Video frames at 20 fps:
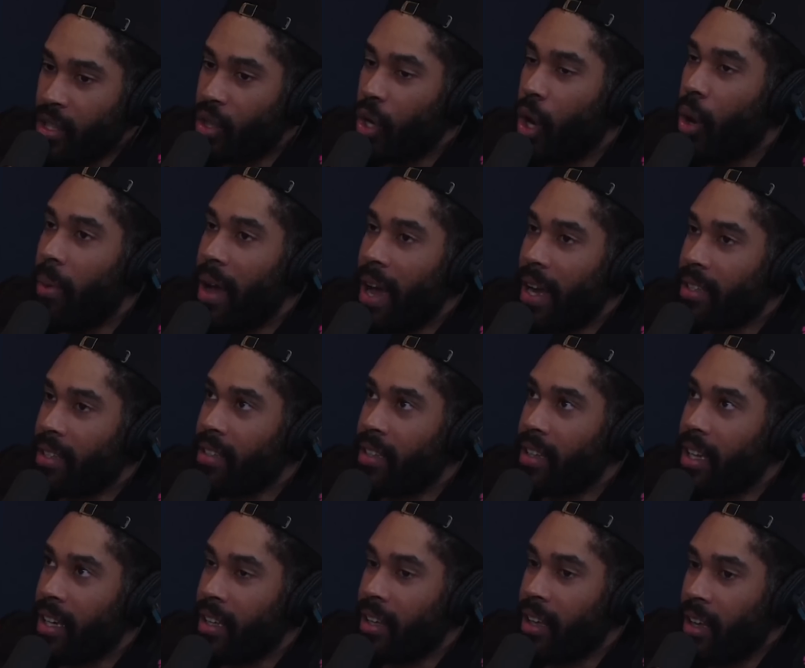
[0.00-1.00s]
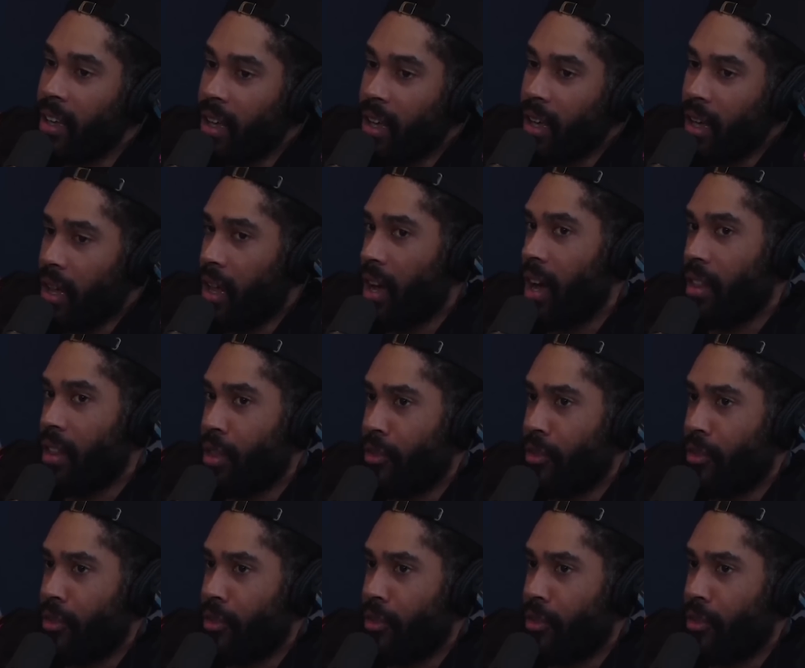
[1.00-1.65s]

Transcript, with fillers: you go back to like uh,